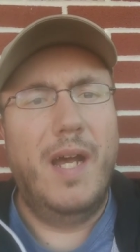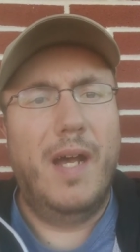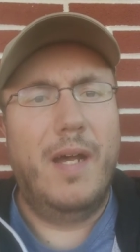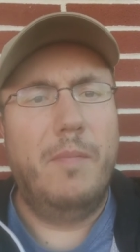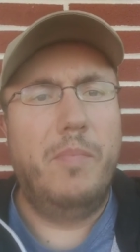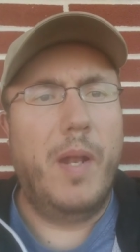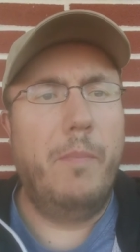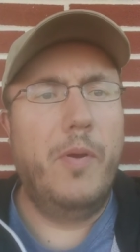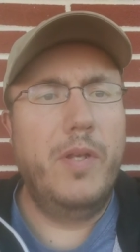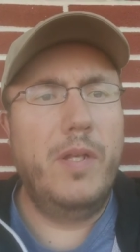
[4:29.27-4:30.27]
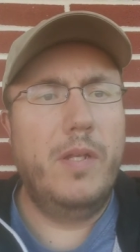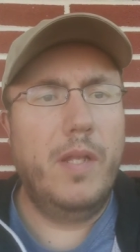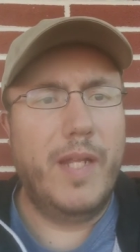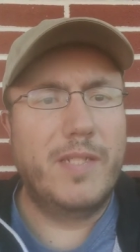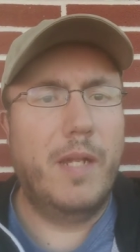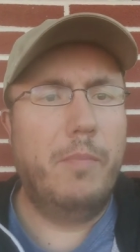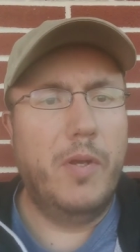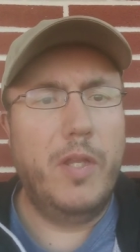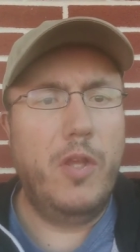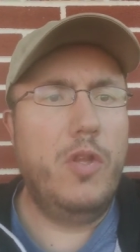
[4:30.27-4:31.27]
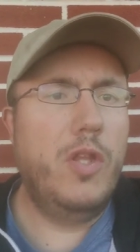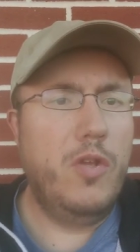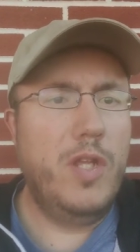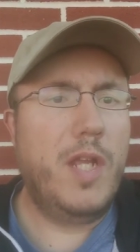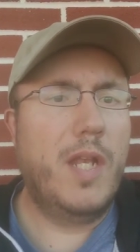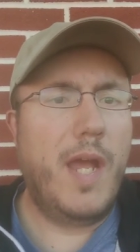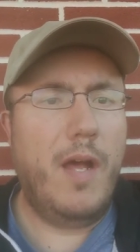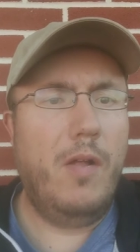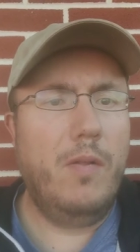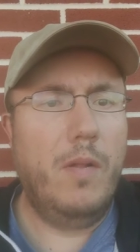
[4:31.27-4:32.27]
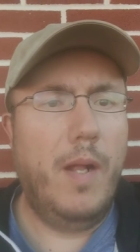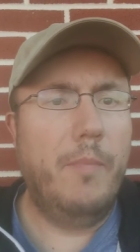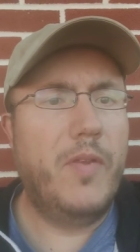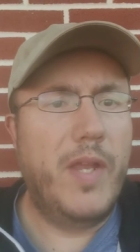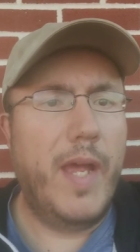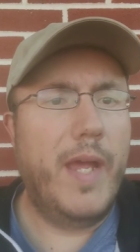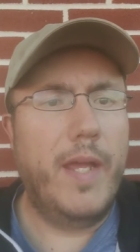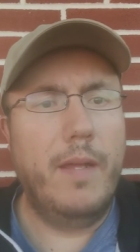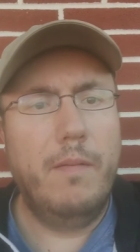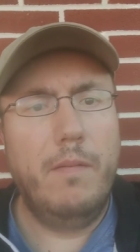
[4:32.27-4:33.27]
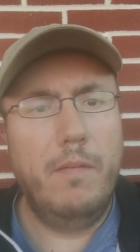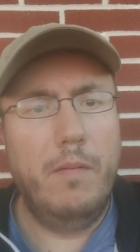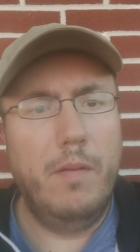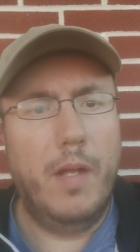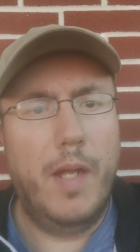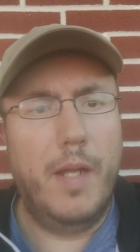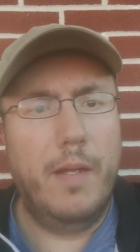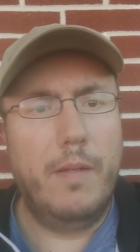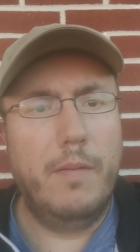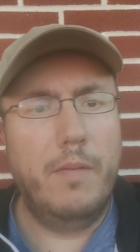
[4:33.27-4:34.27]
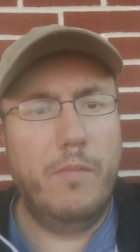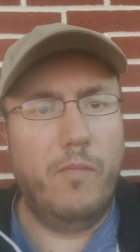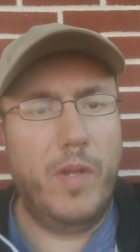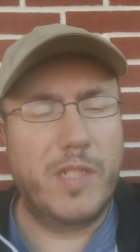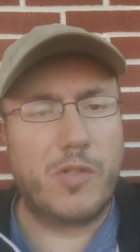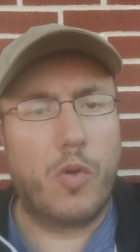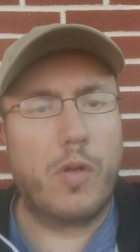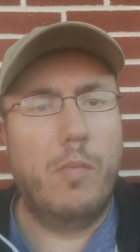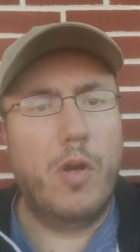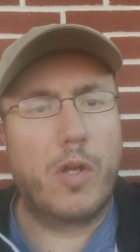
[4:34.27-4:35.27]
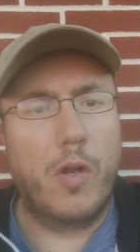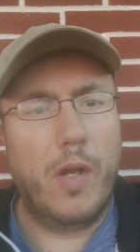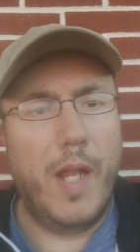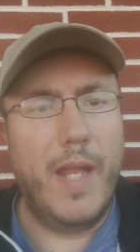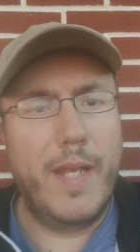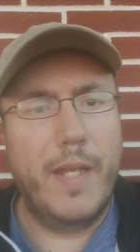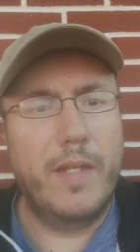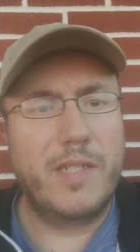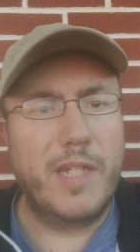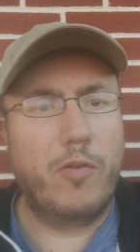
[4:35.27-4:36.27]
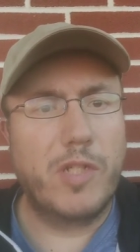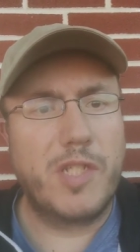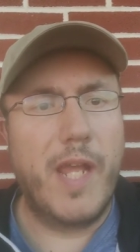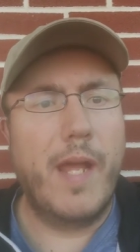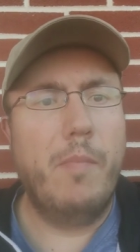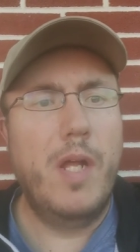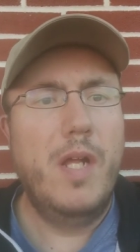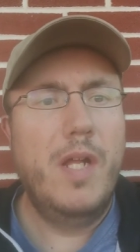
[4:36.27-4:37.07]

Uh, but I'm putting, like I said, I'm putting the Union Canal up today, uh, historical marker, and then the Siegrist Dam.